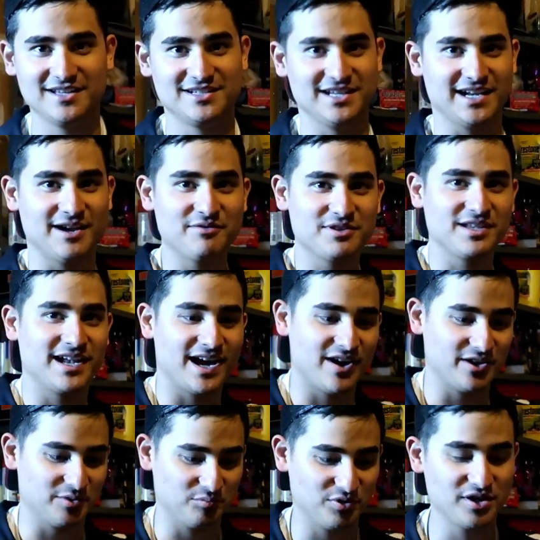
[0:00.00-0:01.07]
take everything
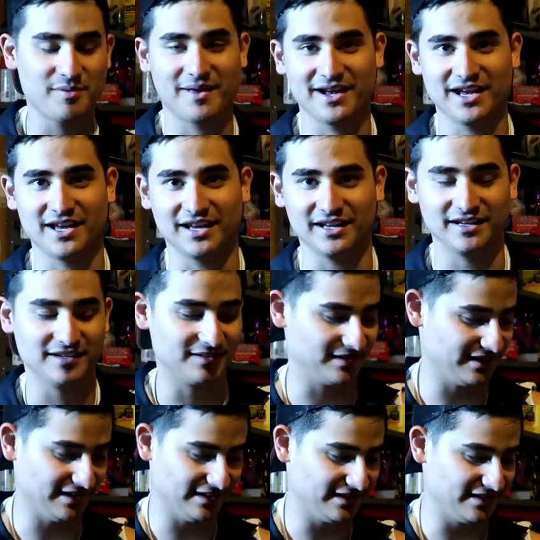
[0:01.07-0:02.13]
out and put it back again,
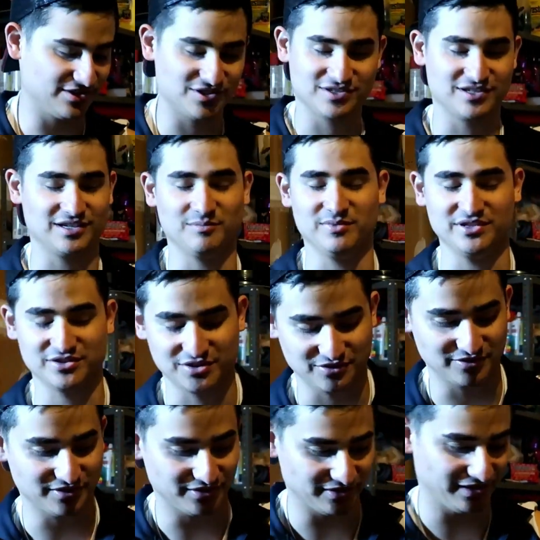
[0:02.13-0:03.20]
and it's just going to be so
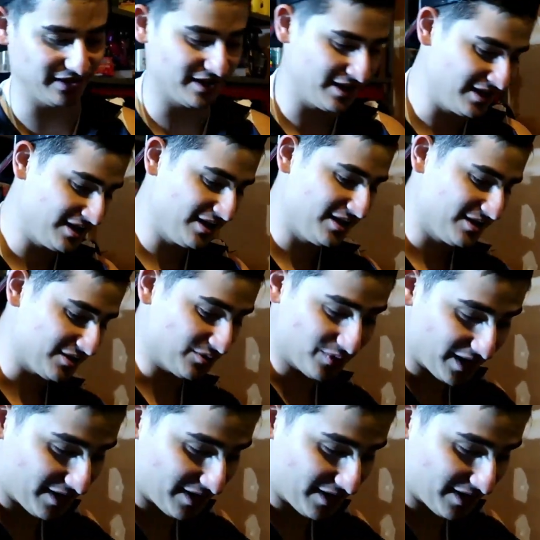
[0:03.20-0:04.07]
annoying. So would